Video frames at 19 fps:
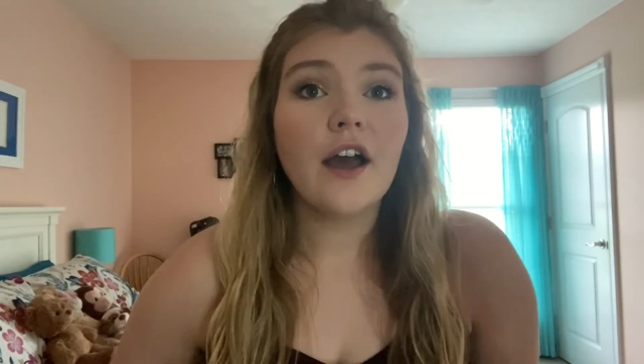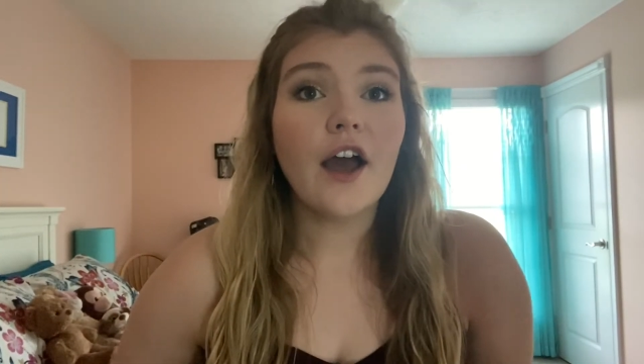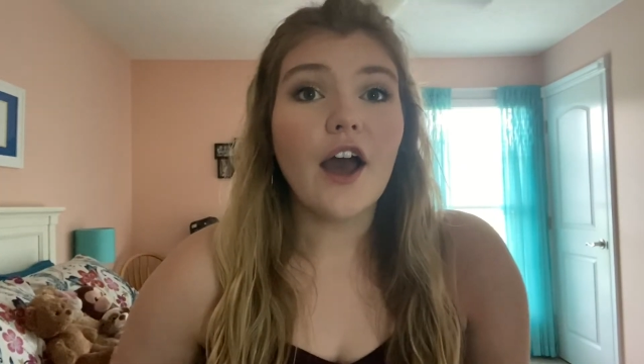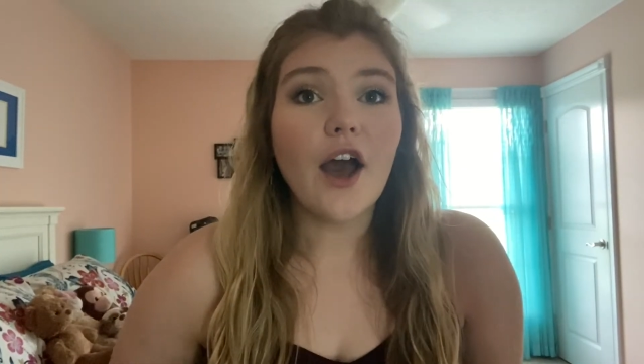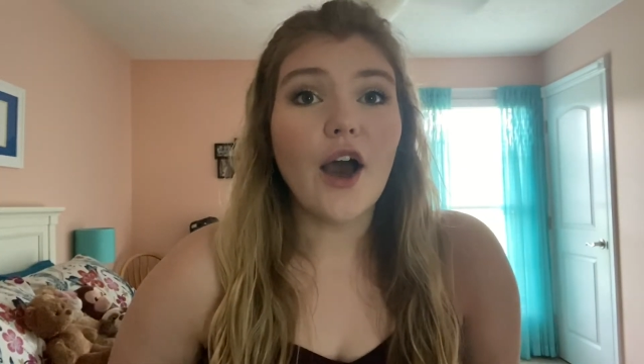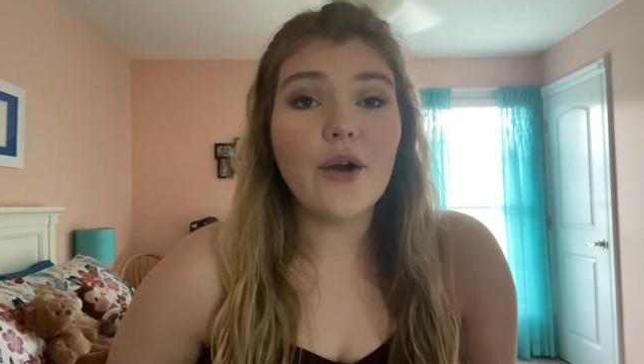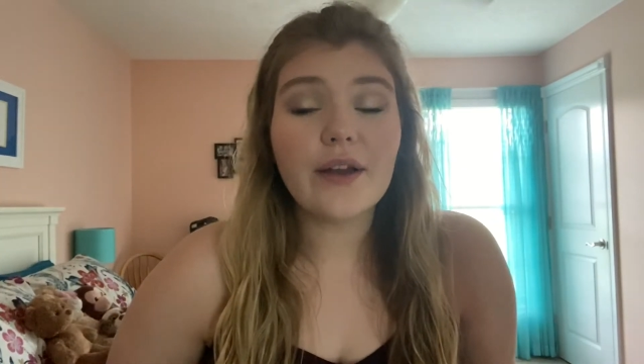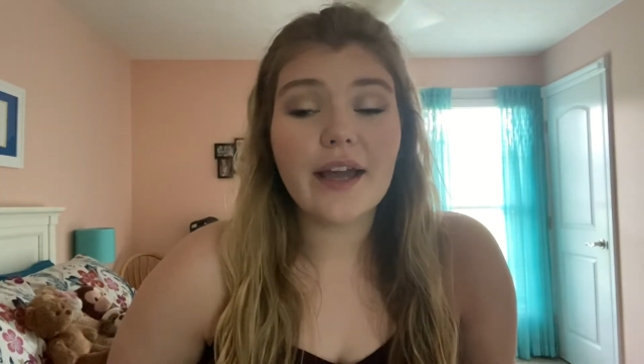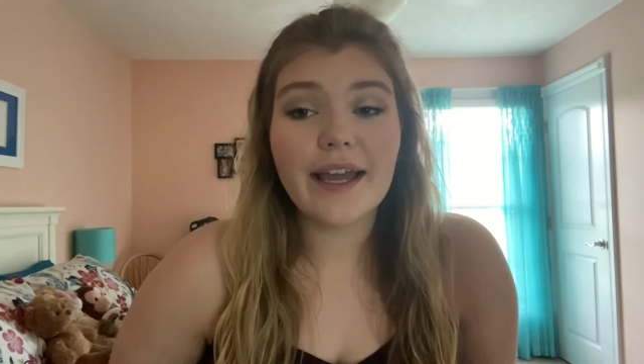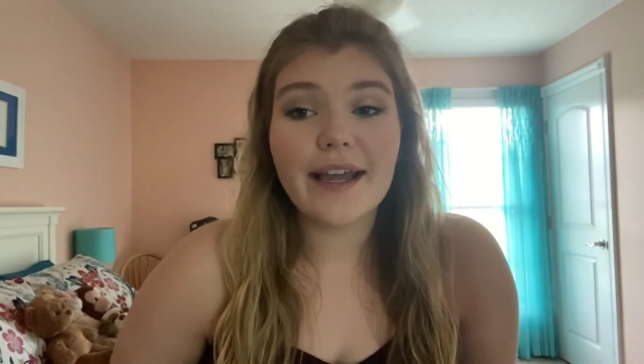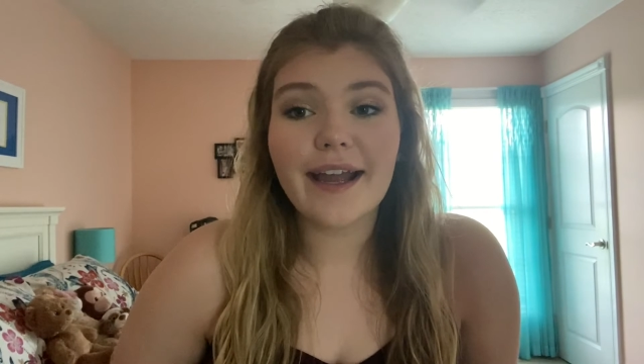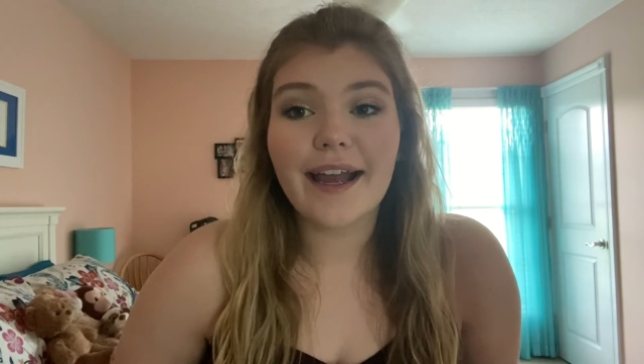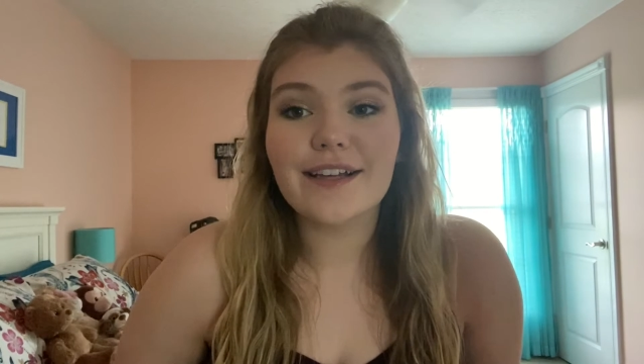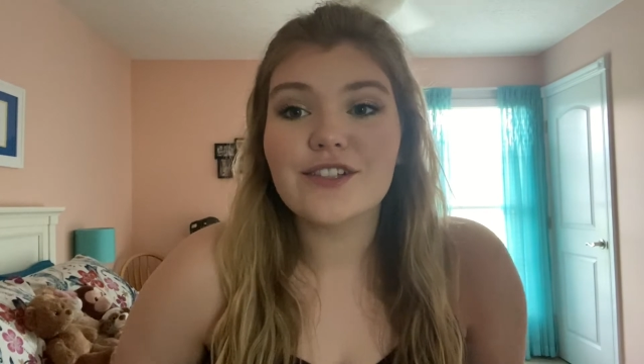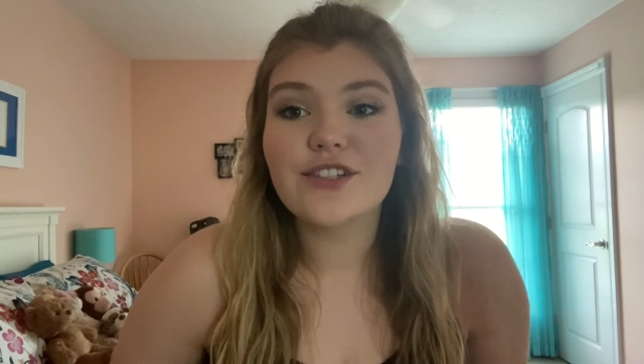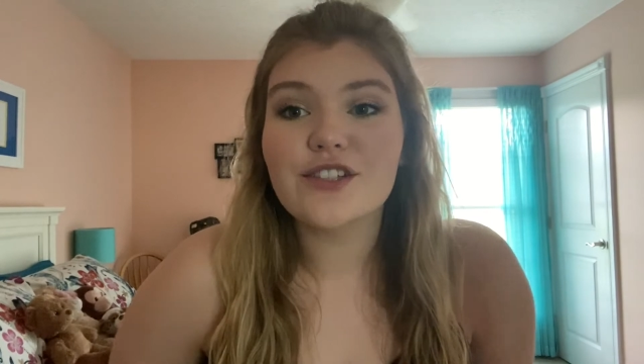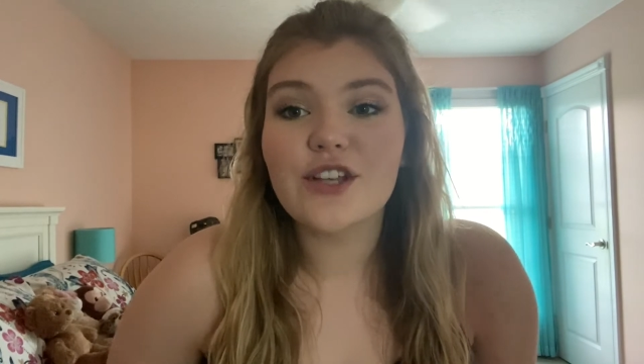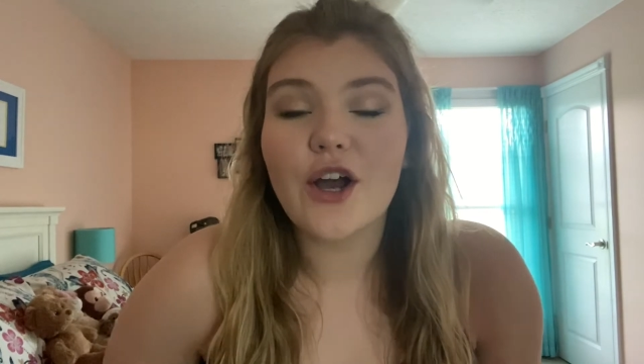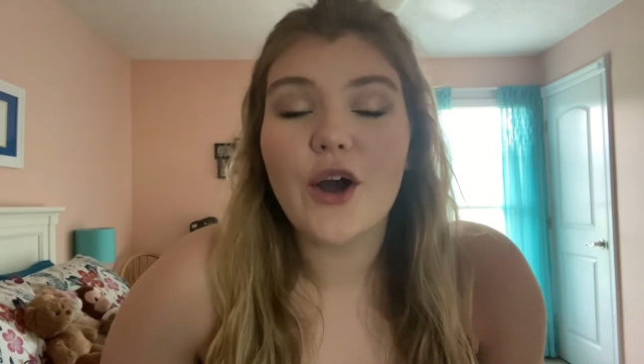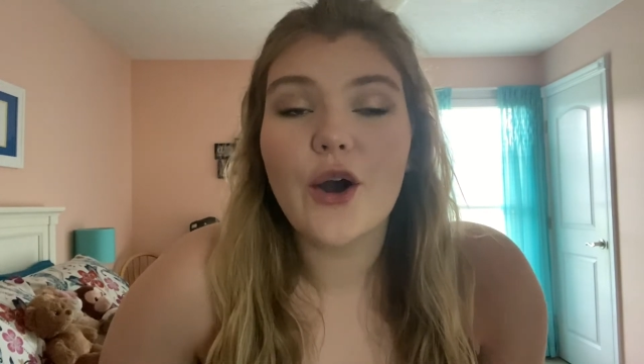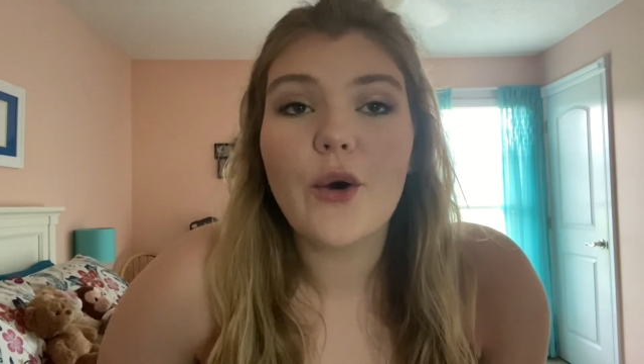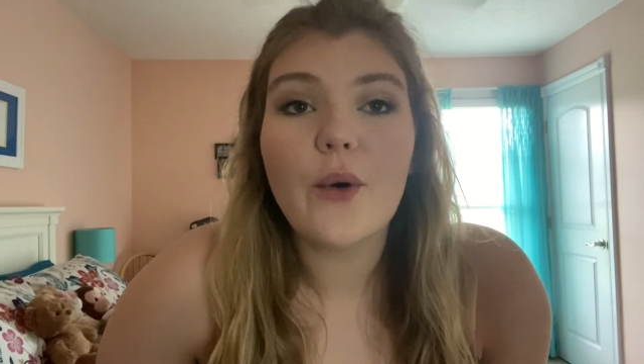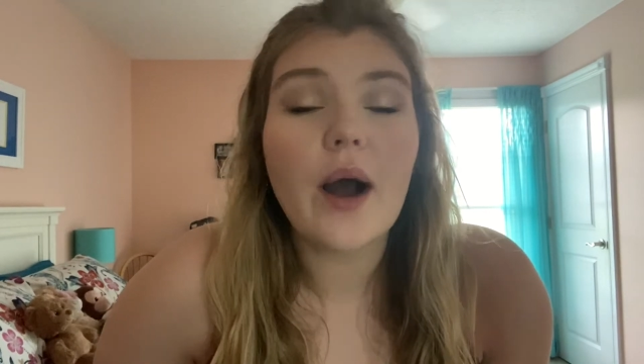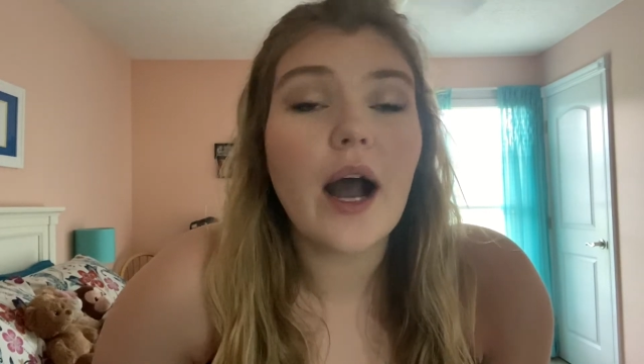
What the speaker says: Okay guys, so